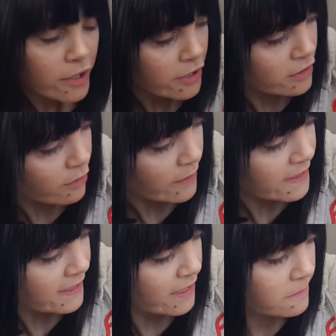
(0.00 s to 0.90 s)
you're going
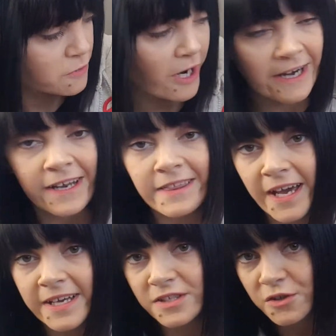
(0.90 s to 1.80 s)
to end up tracking
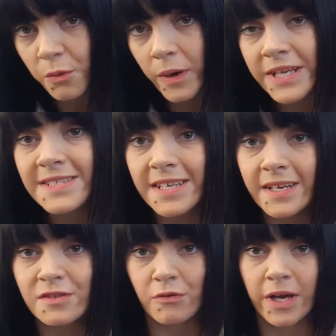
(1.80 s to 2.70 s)
that as
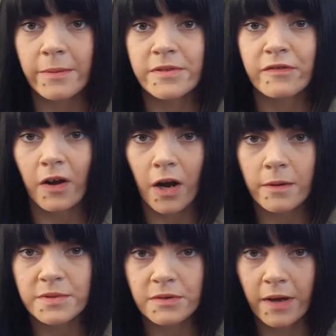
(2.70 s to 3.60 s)
26 grams of
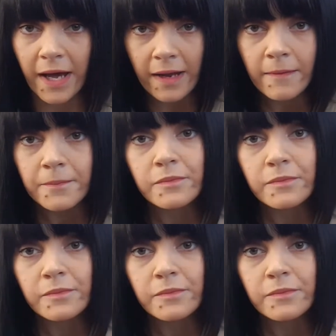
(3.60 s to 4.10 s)
carbs, okay?